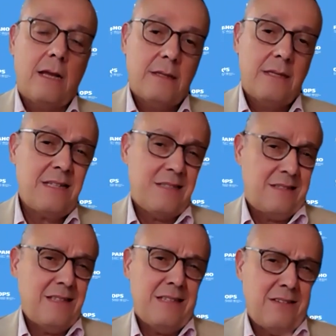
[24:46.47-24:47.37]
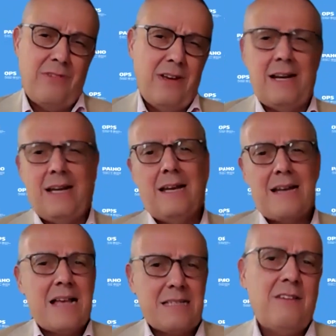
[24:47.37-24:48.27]
this is a very
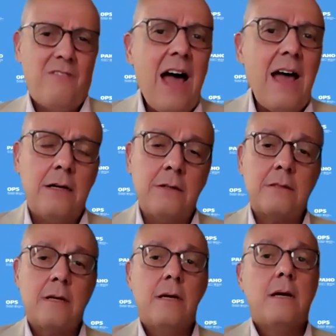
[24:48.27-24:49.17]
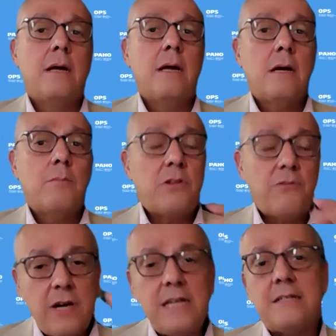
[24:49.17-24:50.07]
nasty virus. But
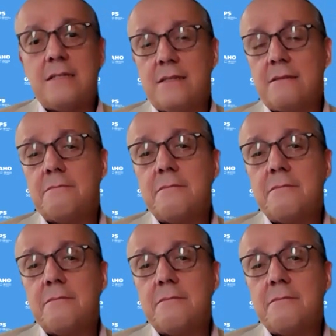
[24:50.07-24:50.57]
for instance,